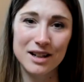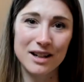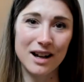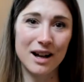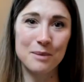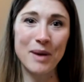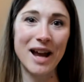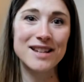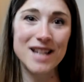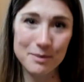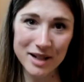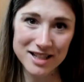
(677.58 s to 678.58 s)
uh,
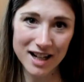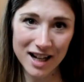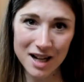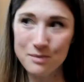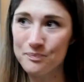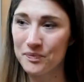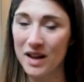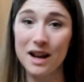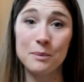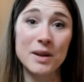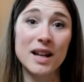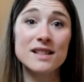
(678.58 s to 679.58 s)
pandemic time, uh,
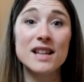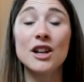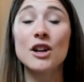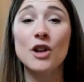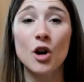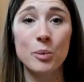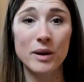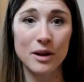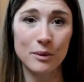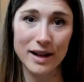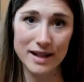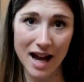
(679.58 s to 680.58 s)
because I could open it
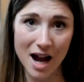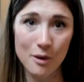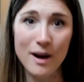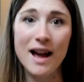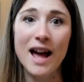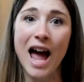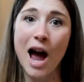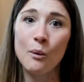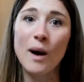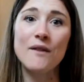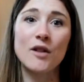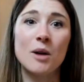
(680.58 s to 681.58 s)
right now.
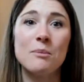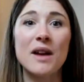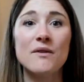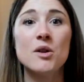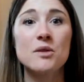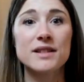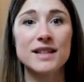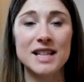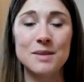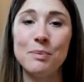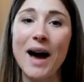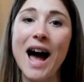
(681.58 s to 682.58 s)
However, my focus
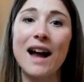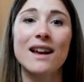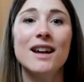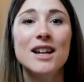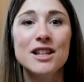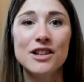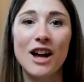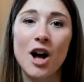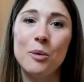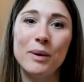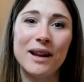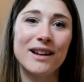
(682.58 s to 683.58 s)
is back to
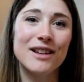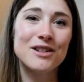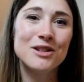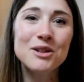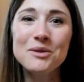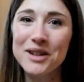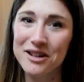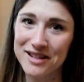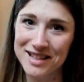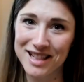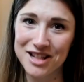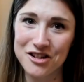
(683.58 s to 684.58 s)
helping new yoga
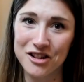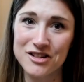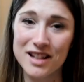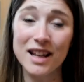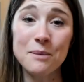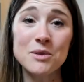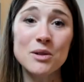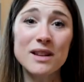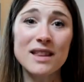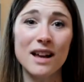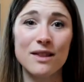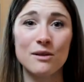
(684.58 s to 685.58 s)
teachers, and I'm
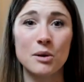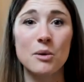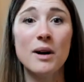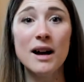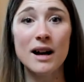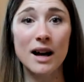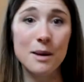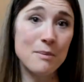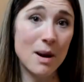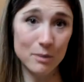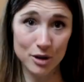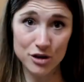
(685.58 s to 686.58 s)
doing that through a
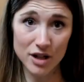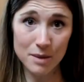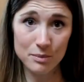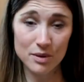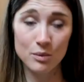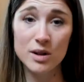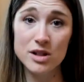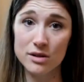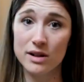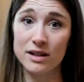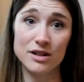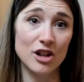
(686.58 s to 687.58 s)
membership, which you
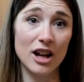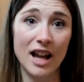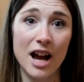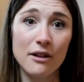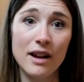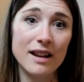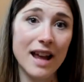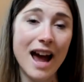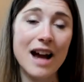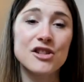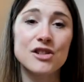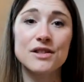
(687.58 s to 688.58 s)
can check out at
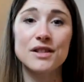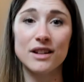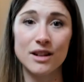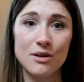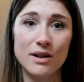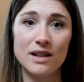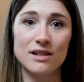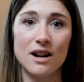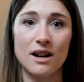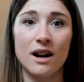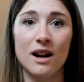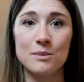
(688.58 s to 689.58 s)
ashes yoga
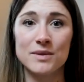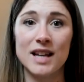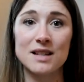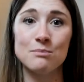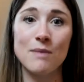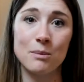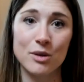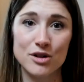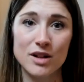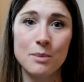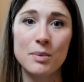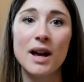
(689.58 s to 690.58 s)
dot com slash
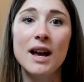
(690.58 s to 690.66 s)
membership.